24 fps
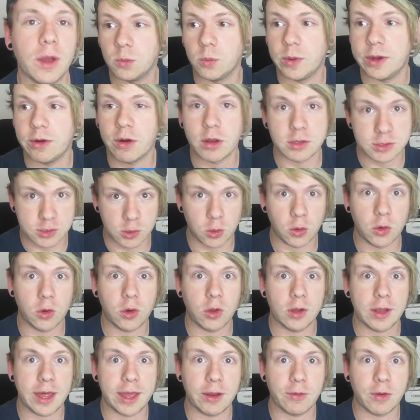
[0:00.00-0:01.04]
We're on
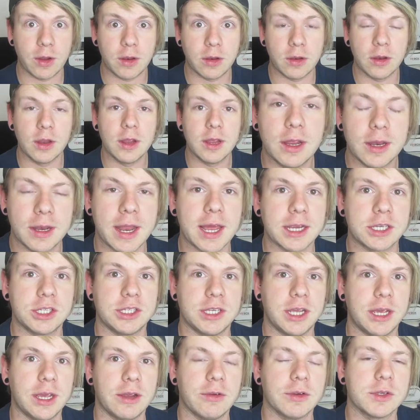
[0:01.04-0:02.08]
tour later on next
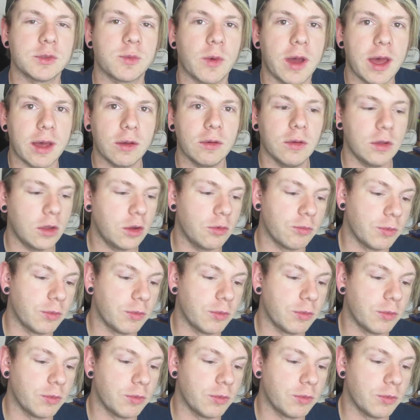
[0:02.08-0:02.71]
year as well.